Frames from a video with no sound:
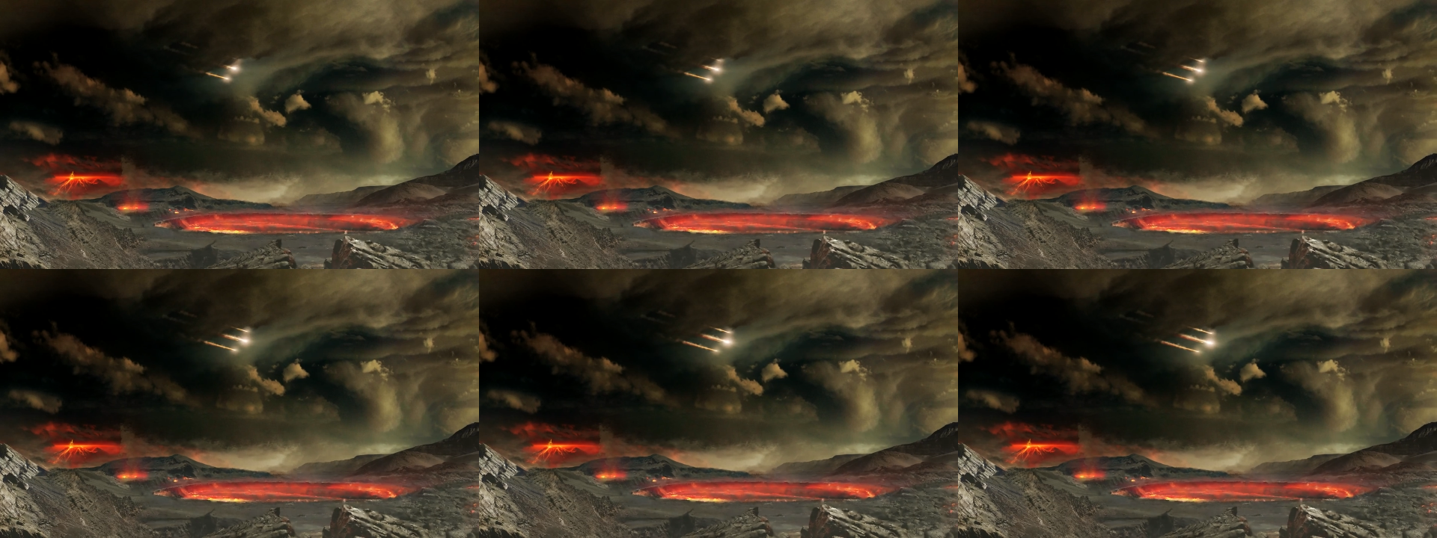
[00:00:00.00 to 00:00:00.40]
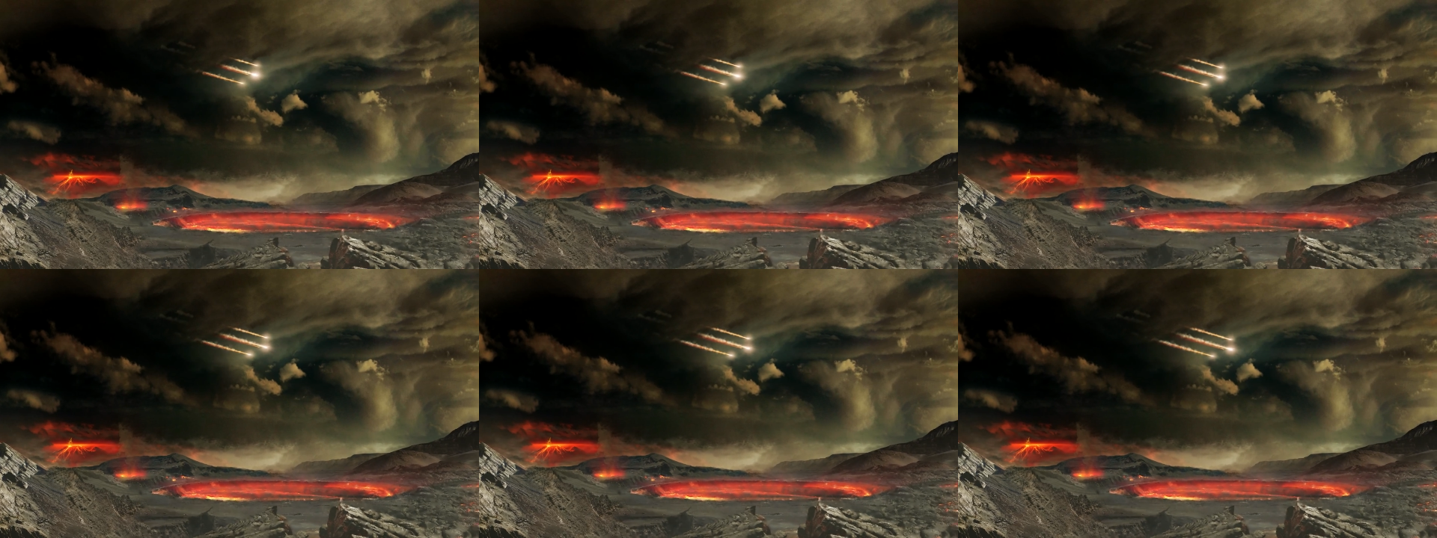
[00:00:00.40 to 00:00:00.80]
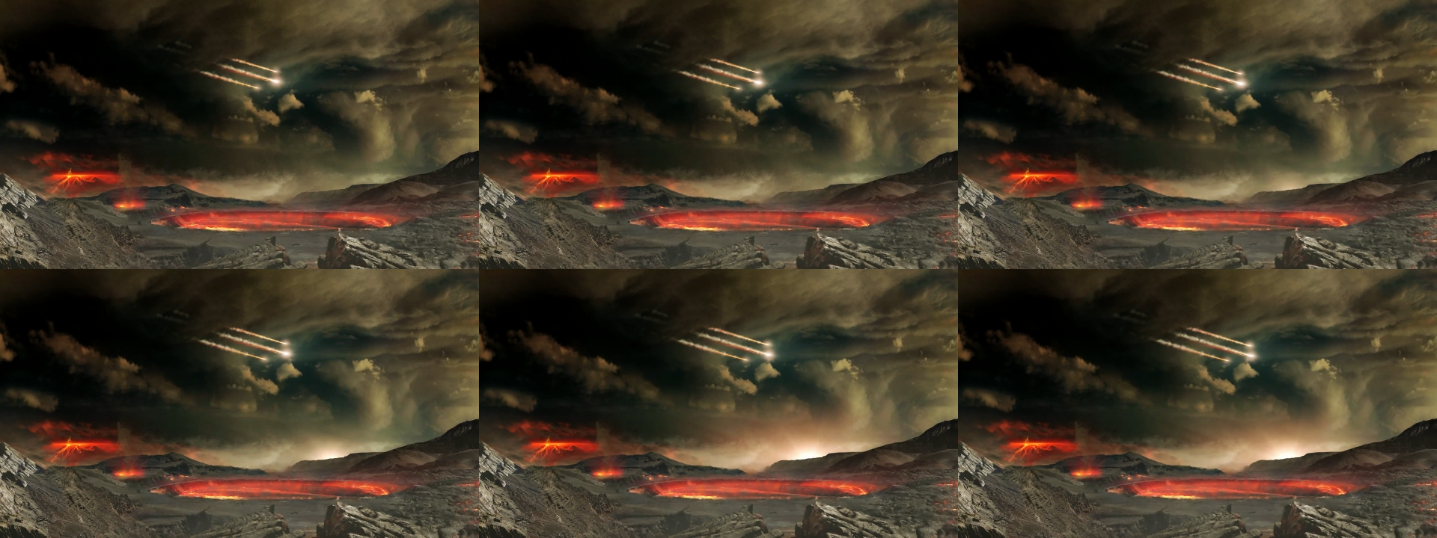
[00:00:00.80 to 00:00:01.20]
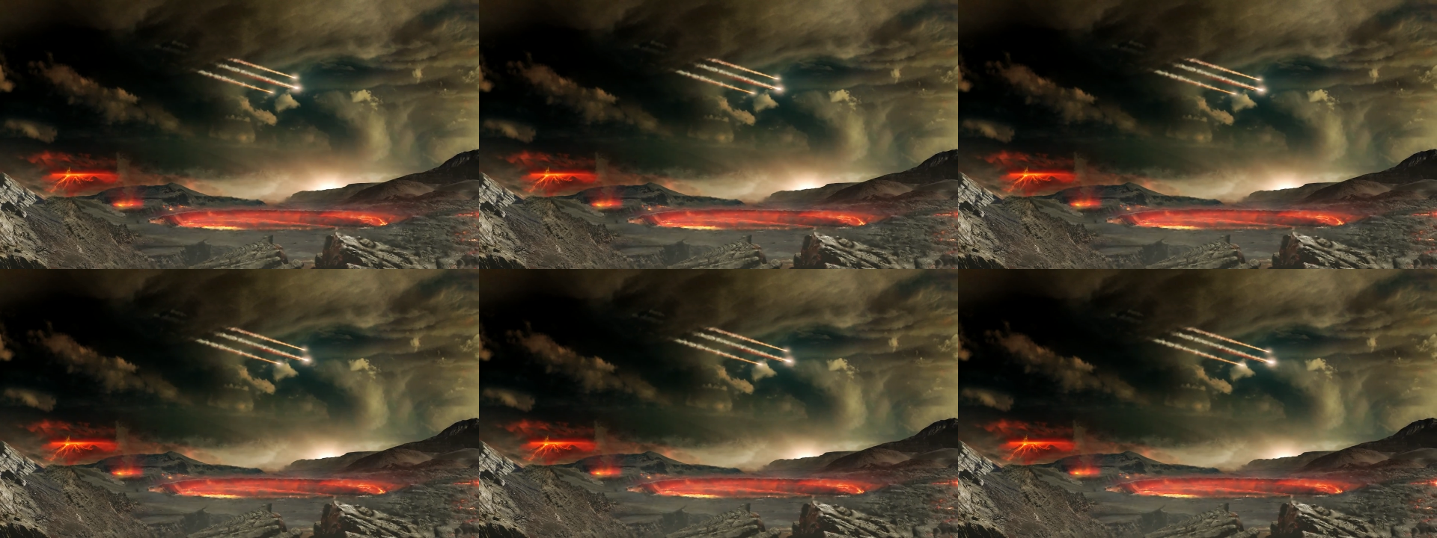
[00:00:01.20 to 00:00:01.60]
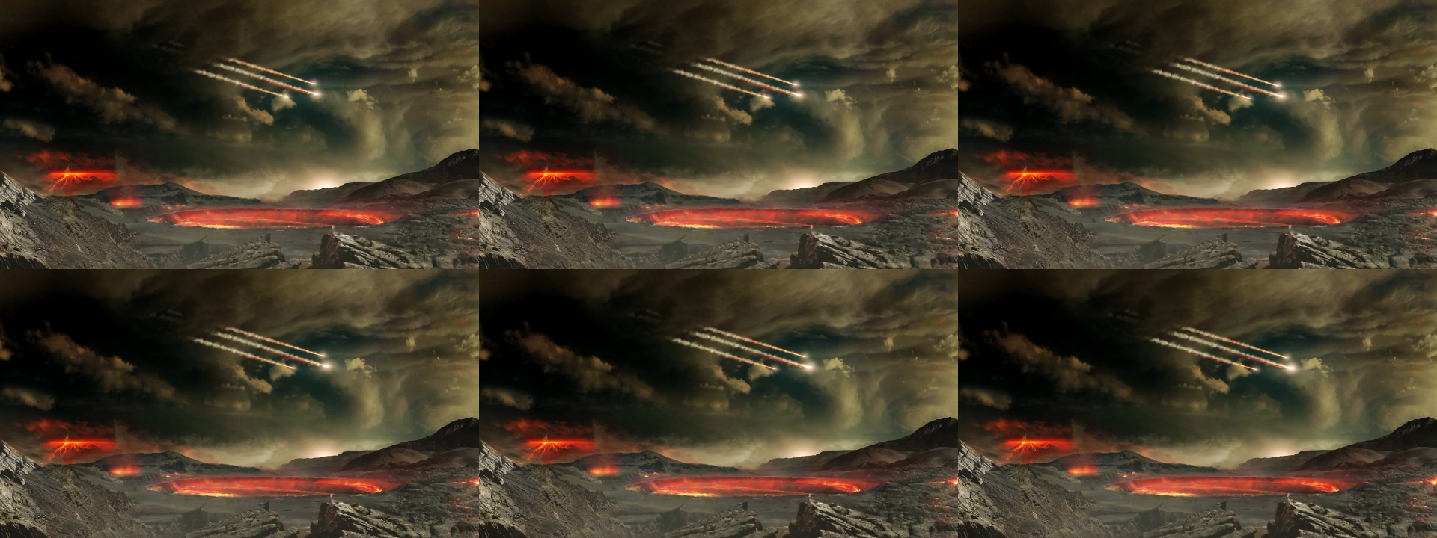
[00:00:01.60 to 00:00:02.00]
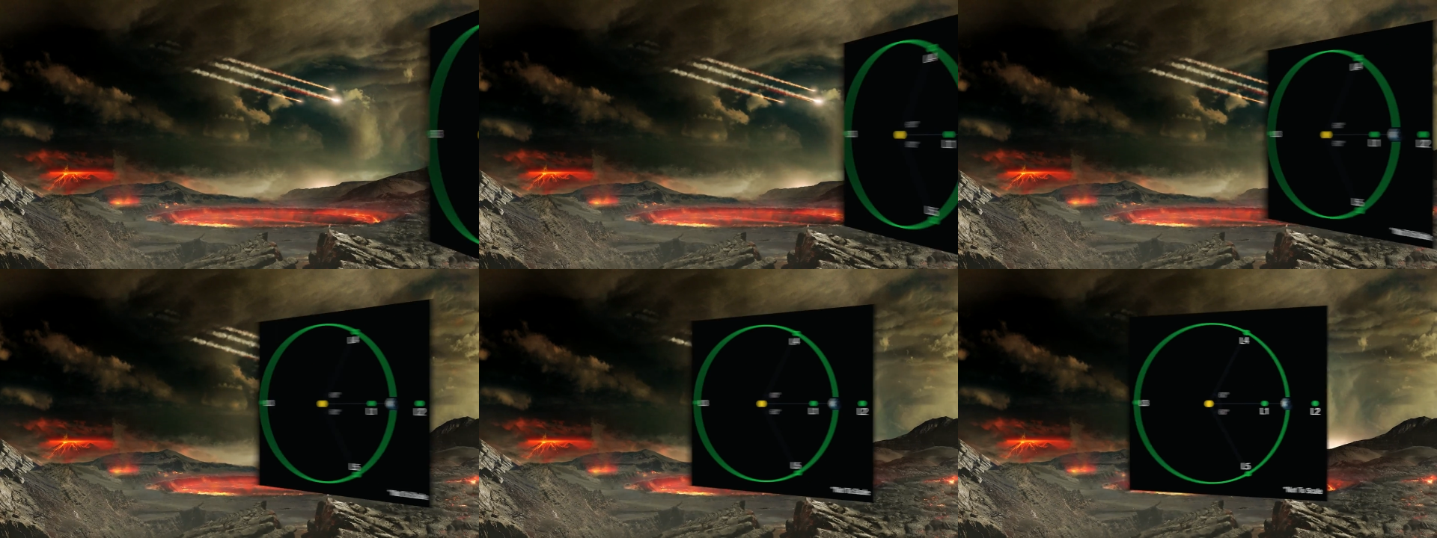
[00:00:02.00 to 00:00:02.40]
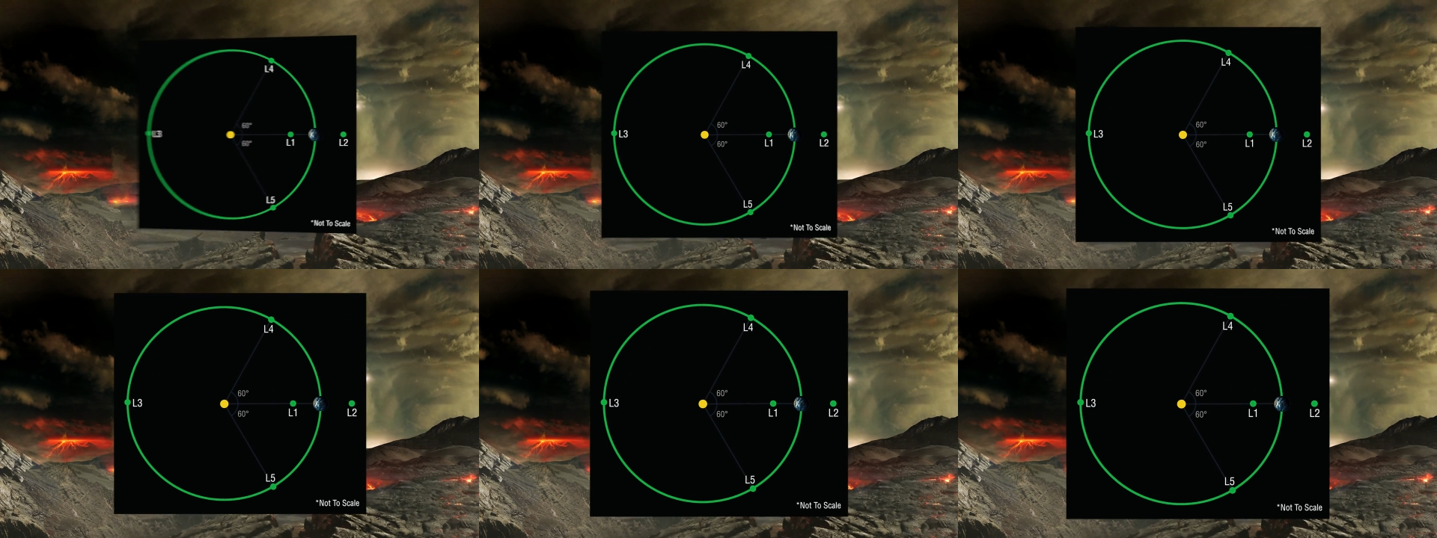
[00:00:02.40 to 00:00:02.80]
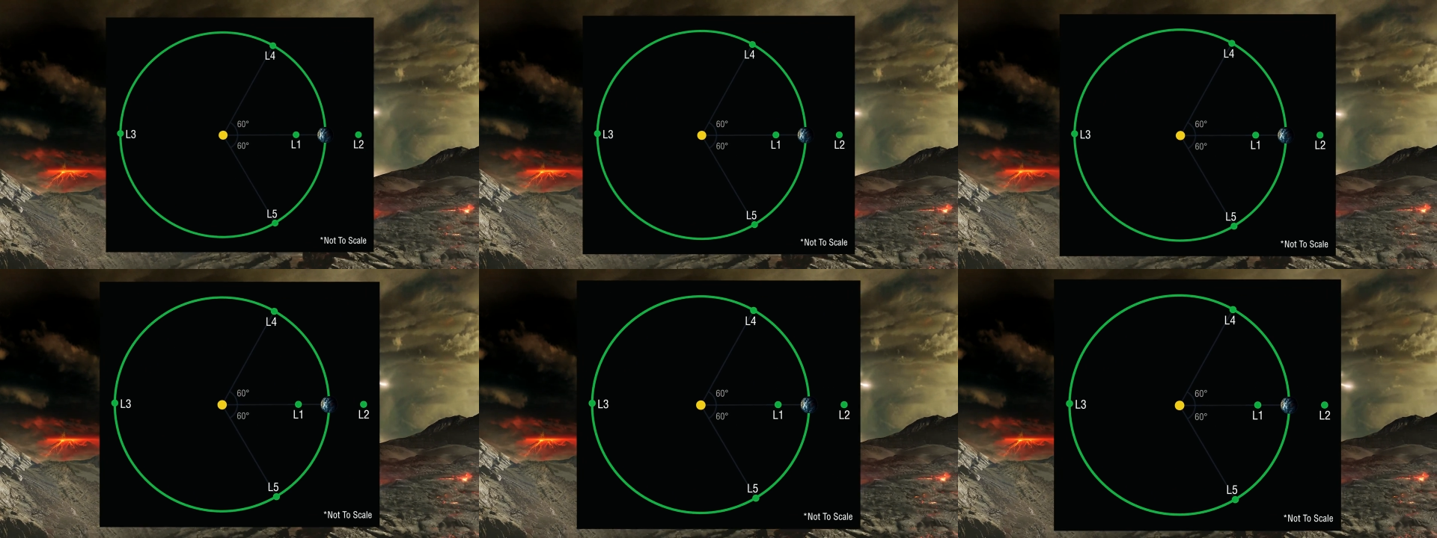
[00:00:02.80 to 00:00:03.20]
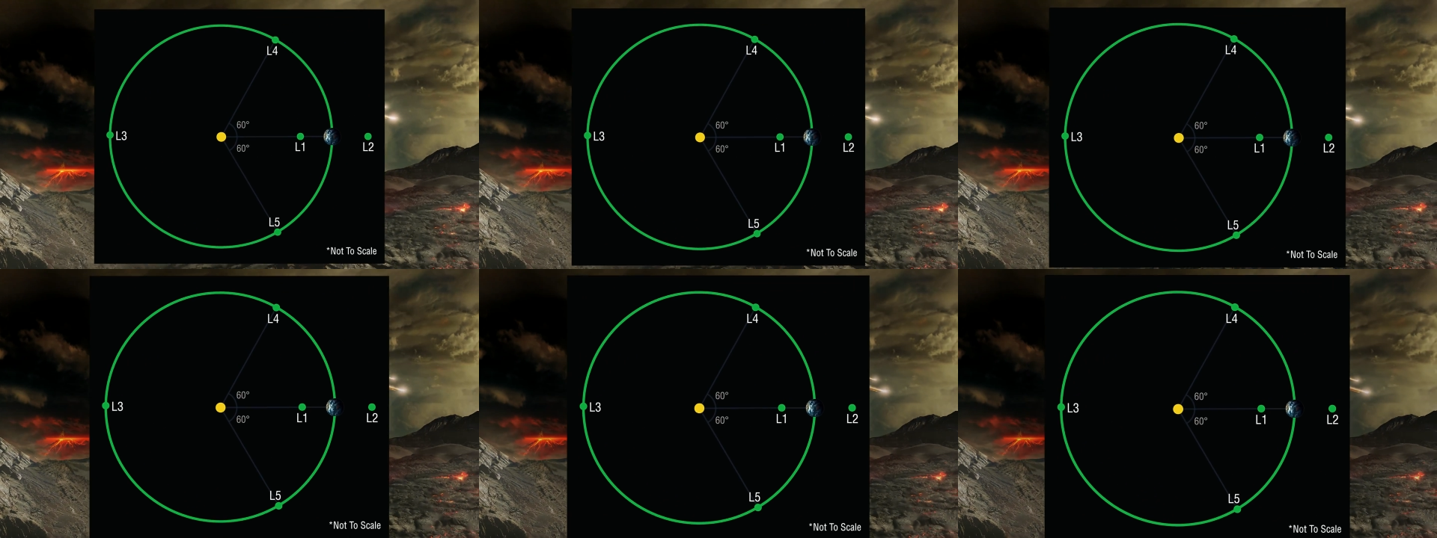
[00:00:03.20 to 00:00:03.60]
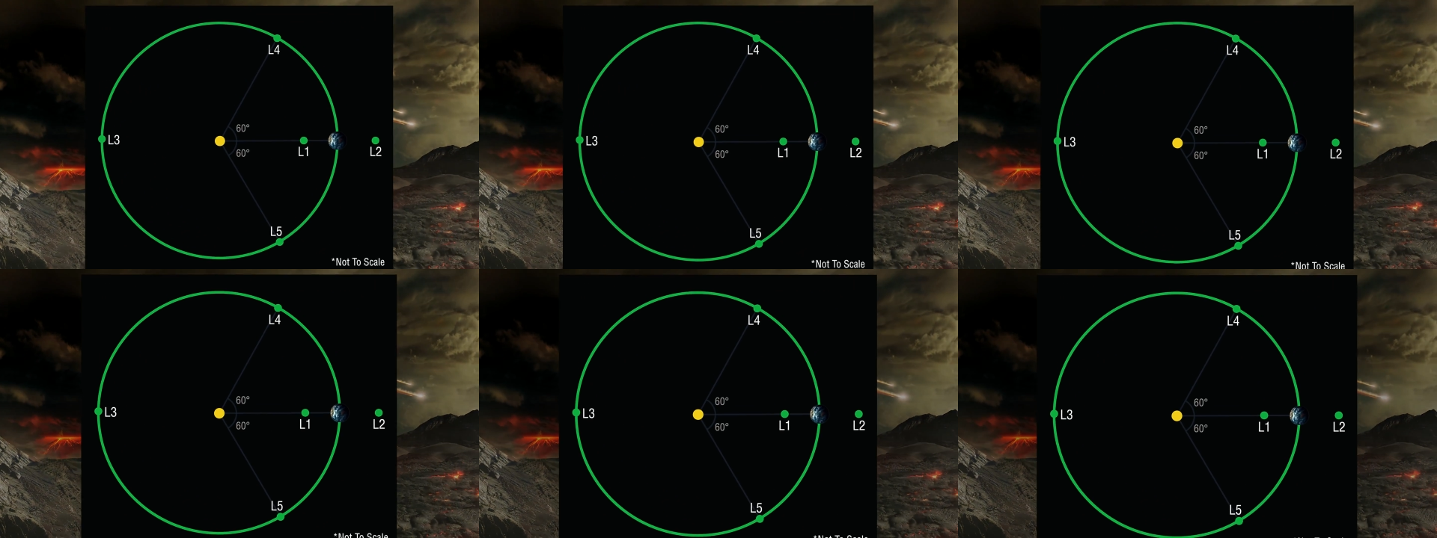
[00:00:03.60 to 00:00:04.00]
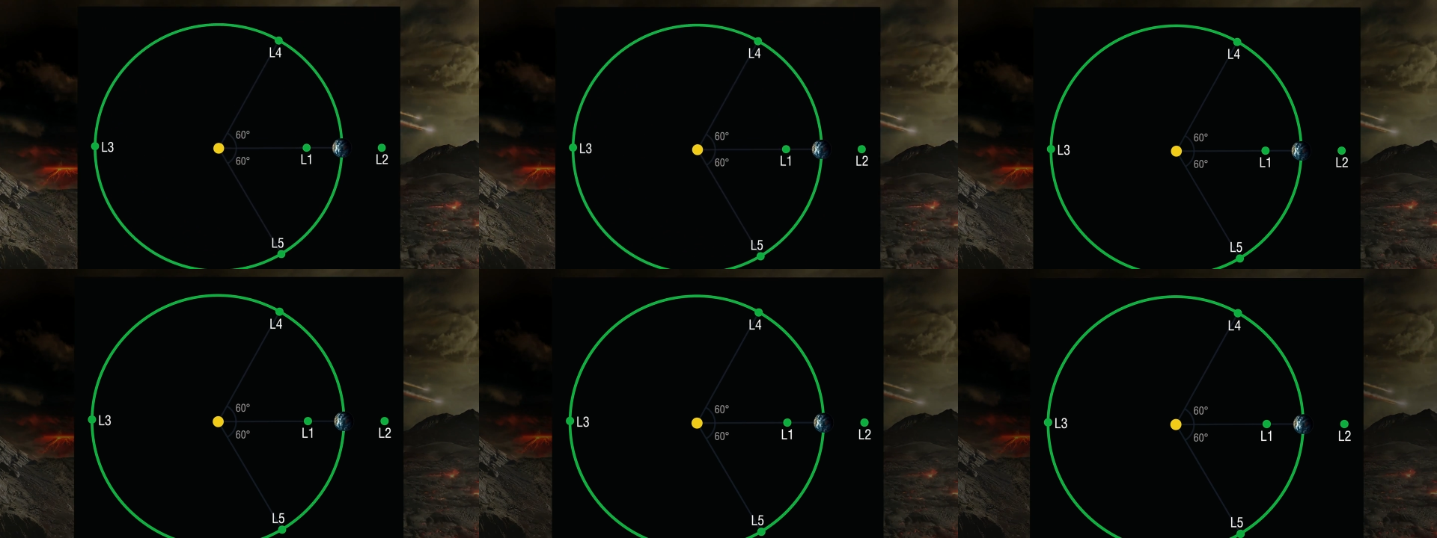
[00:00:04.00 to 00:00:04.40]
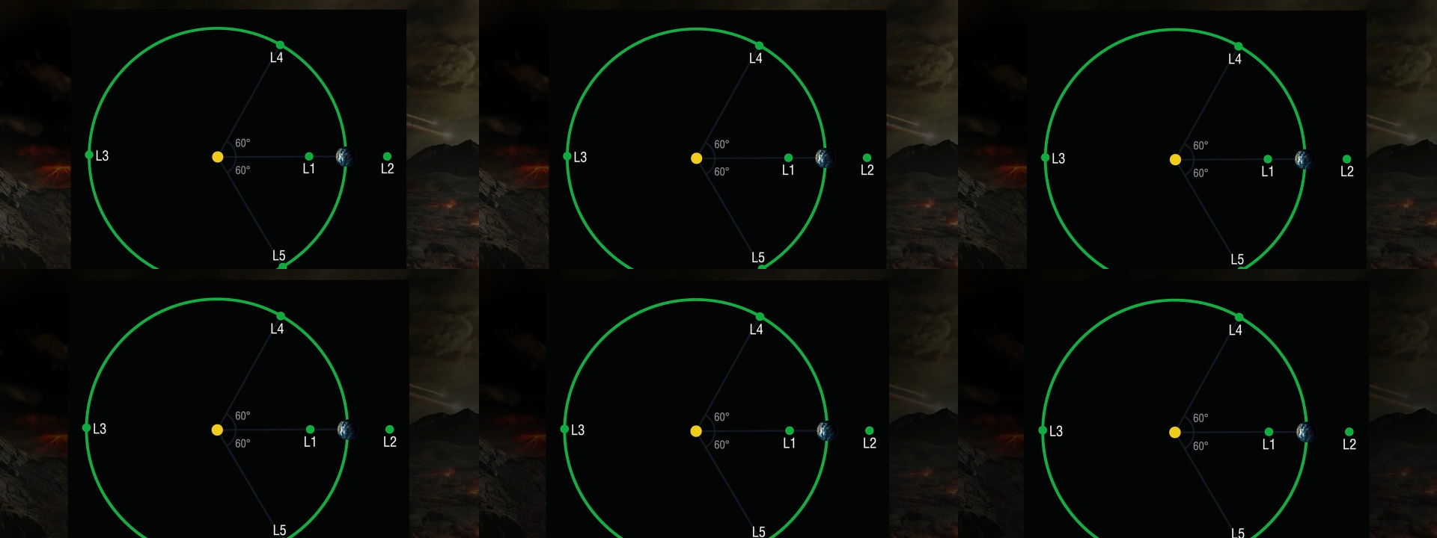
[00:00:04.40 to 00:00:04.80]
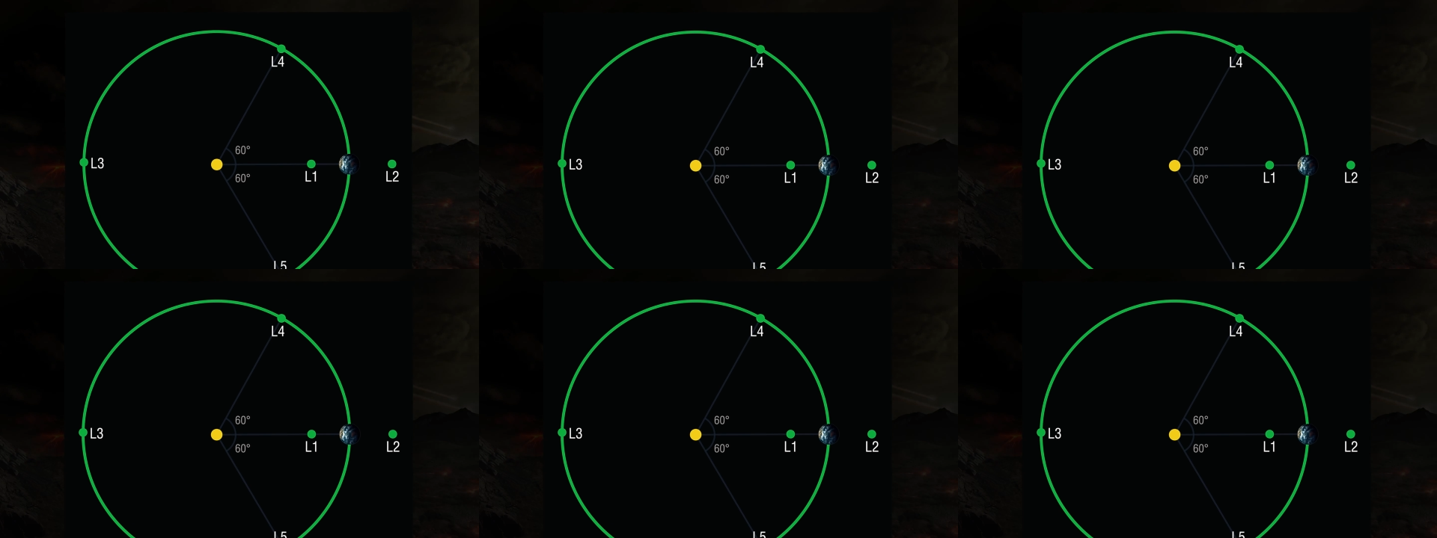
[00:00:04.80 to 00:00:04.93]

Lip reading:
(no speaker visible)